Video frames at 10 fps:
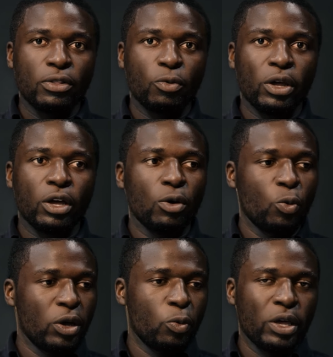
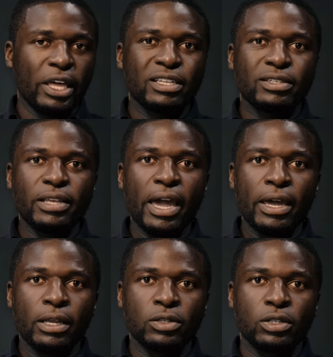we
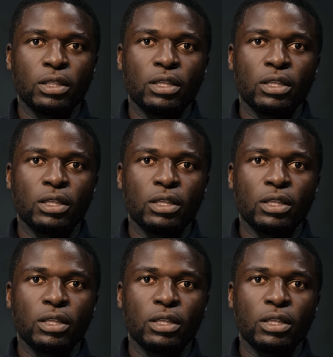extend